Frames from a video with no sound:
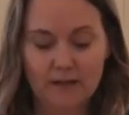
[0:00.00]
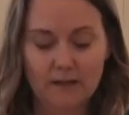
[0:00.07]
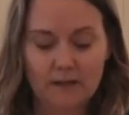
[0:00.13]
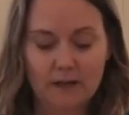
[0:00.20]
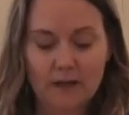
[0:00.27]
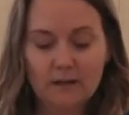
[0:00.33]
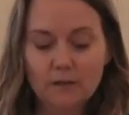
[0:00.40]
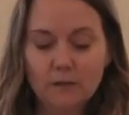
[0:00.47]

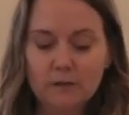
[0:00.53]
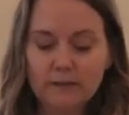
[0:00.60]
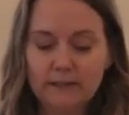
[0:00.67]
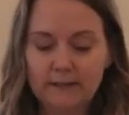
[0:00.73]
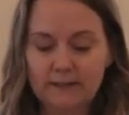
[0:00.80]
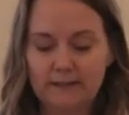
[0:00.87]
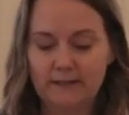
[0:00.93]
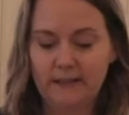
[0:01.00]
Not
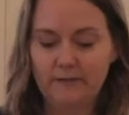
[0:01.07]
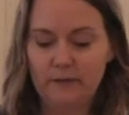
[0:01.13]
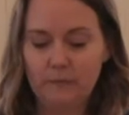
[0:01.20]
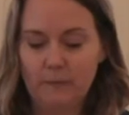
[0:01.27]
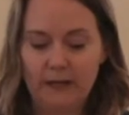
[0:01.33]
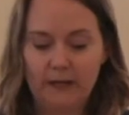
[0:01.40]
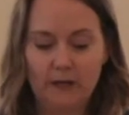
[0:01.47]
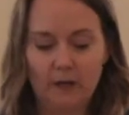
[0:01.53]
only is
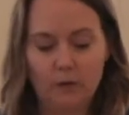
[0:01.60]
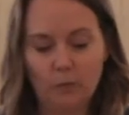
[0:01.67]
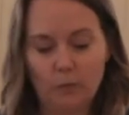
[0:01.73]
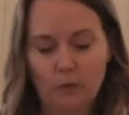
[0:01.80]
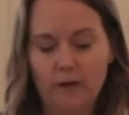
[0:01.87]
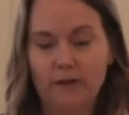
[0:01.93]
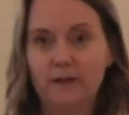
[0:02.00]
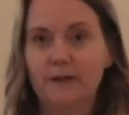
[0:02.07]
David Baker
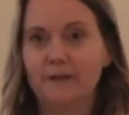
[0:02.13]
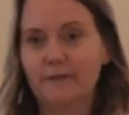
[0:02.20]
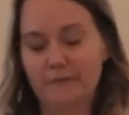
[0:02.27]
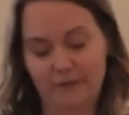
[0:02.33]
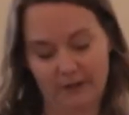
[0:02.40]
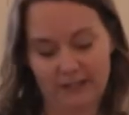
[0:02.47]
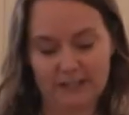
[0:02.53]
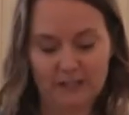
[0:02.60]
one
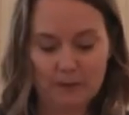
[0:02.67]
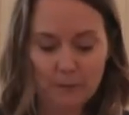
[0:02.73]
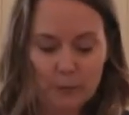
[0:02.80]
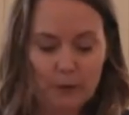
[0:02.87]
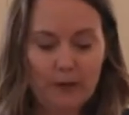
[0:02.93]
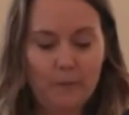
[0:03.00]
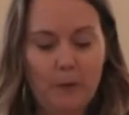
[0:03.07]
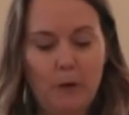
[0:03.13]
of
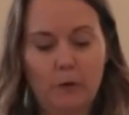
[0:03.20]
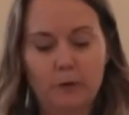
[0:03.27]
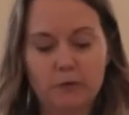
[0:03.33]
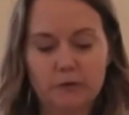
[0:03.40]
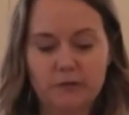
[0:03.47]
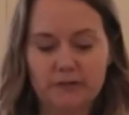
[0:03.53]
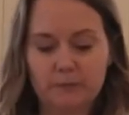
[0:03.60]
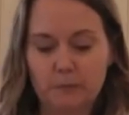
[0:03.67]
contemporary
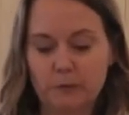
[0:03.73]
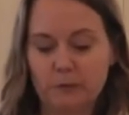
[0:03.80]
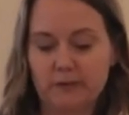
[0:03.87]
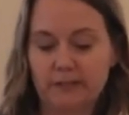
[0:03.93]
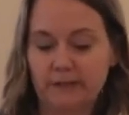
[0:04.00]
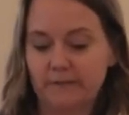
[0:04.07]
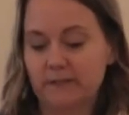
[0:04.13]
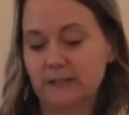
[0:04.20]
poetry's
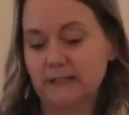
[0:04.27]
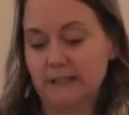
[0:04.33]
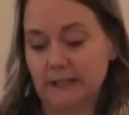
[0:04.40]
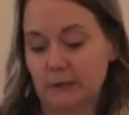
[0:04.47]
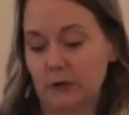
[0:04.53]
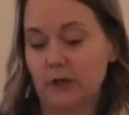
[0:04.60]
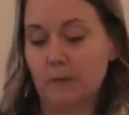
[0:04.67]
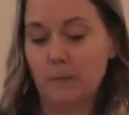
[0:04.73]
most gifted
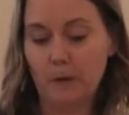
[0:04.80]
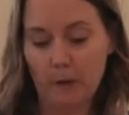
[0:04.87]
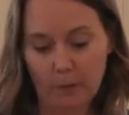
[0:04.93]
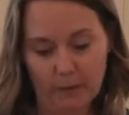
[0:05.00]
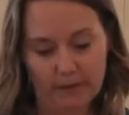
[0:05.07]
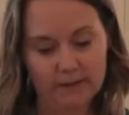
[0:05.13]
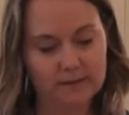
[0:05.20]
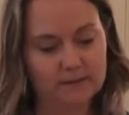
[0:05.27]
lyric
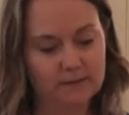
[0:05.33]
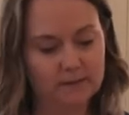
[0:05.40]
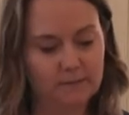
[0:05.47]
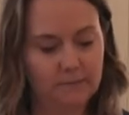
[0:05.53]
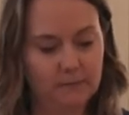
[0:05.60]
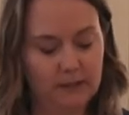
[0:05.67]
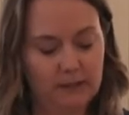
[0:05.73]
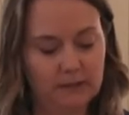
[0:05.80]
poets,
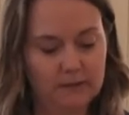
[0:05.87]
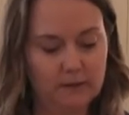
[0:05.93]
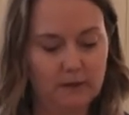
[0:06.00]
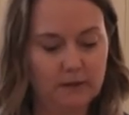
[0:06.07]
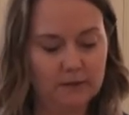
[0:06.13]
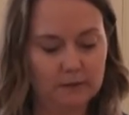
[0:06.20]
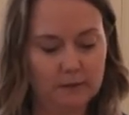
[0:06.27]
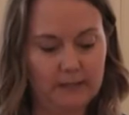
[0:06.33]
he is
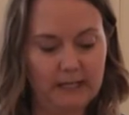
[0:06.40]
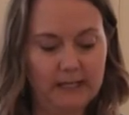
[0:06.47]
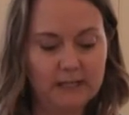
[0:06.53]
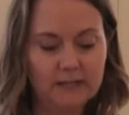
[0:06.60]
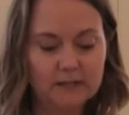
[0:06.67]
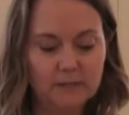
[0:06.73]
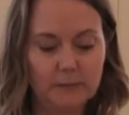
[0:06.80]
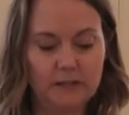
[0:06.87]
also an
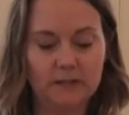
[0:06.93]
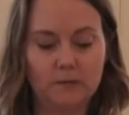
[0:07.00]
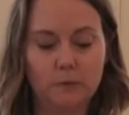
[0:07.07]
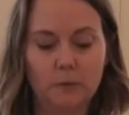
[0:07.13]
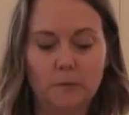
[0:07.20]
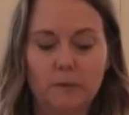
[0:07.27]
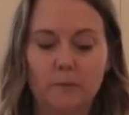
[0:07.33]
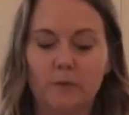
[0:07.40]

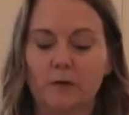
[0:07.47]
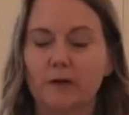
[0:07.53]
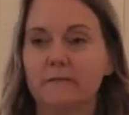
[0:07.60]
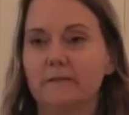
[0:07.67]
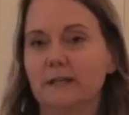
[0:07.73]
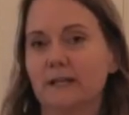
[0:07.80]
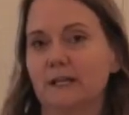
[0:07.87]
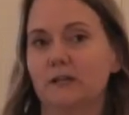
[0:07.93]
indispensable member
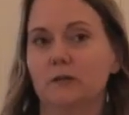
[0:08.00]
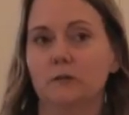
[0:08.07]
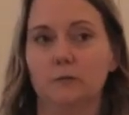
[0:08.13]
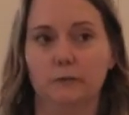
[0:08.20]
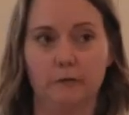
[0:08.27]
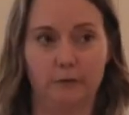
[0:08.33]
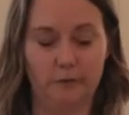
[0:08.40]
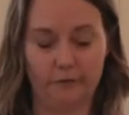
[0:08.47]
of the Kenyon
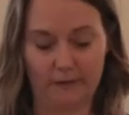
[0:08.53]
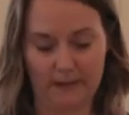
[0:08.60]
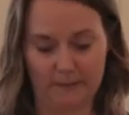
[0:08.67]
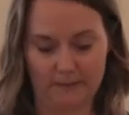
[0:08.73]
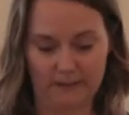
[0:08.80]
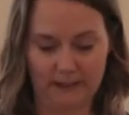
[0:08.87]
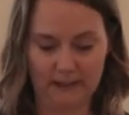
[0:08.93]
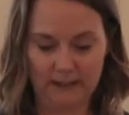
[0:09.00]
Review family.